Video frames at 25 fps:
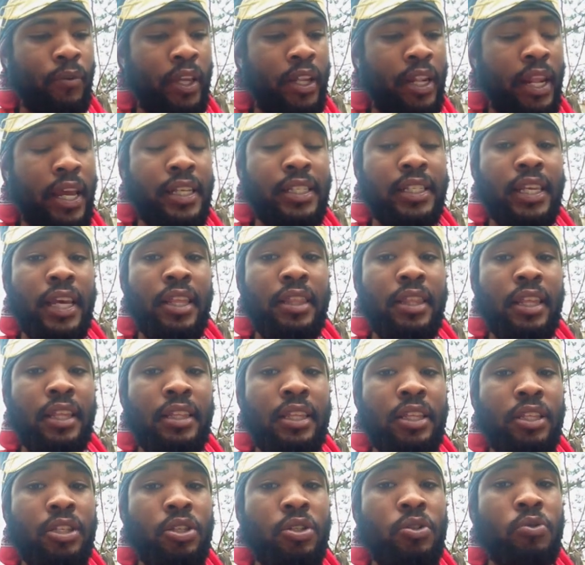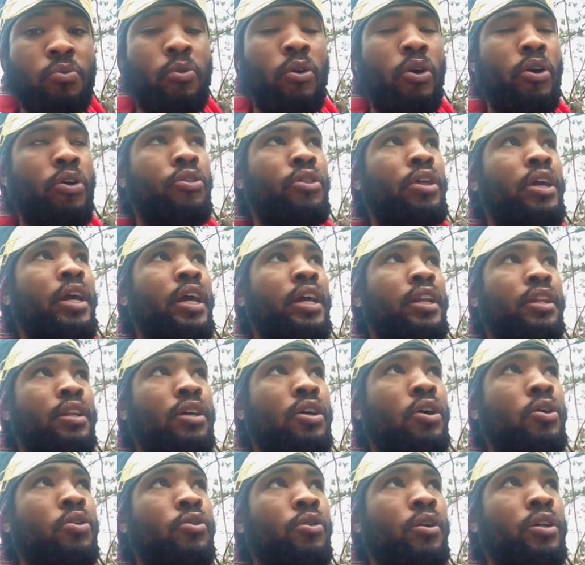And they said that this is where the
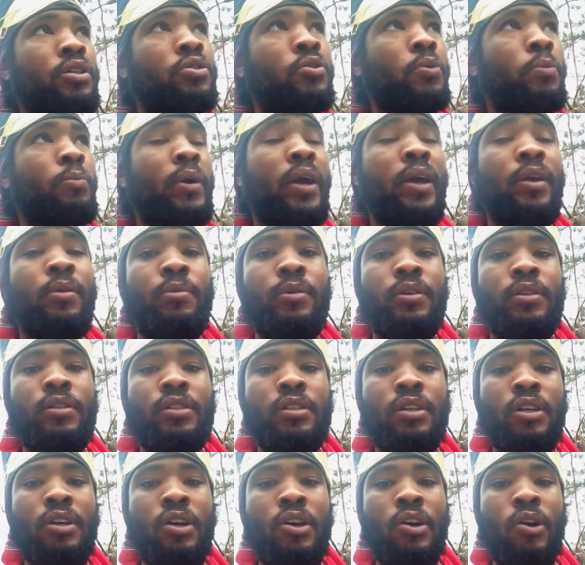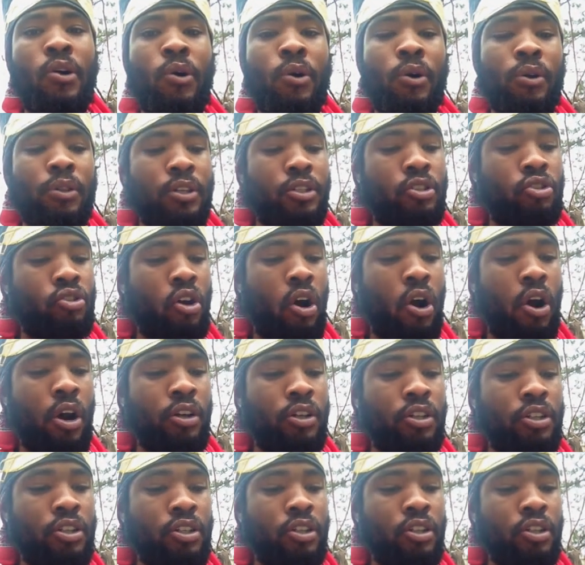indigo crystal babies or the
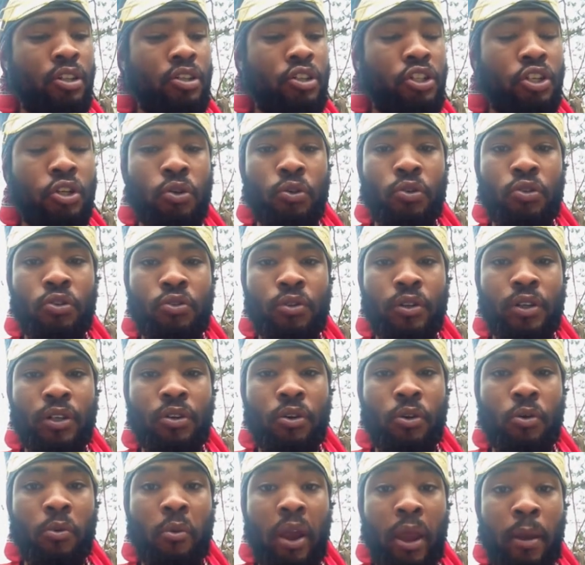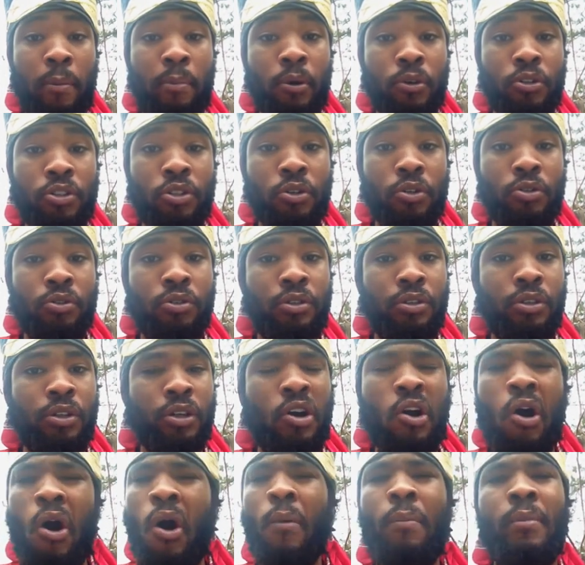star children or the rainbow children, they're
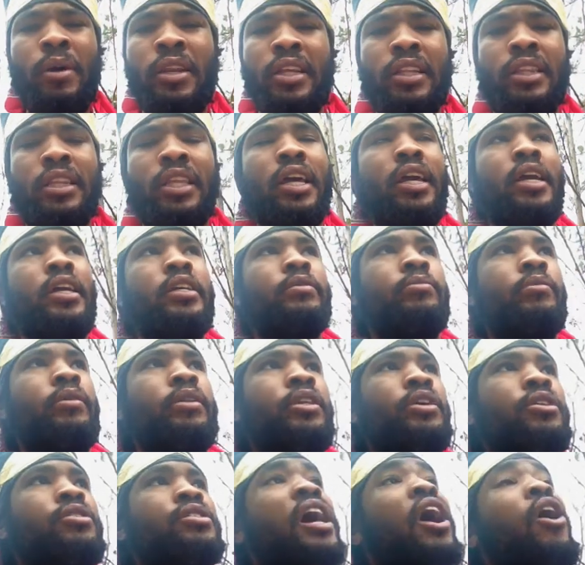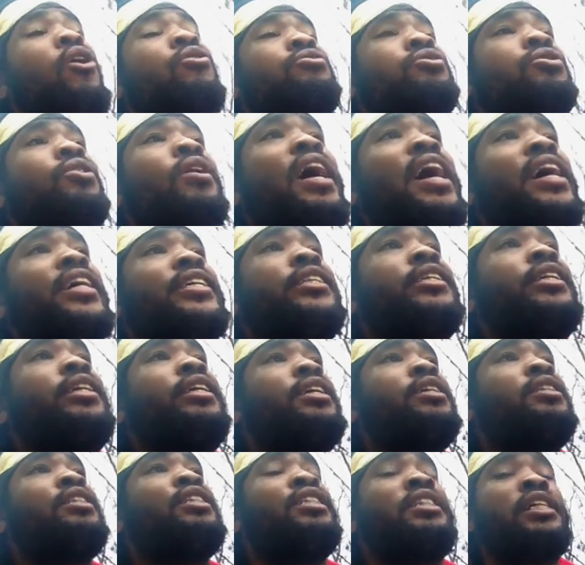called many things, but there's also actually
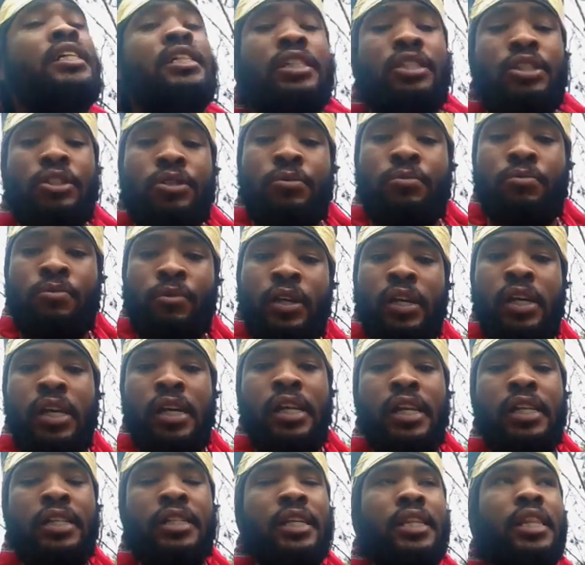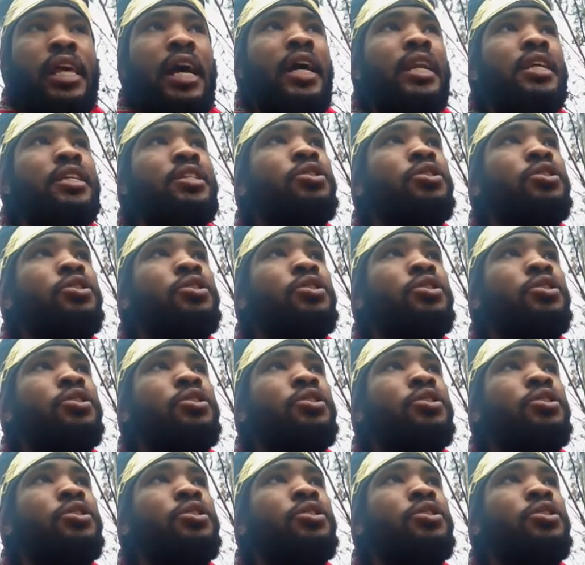a system to that.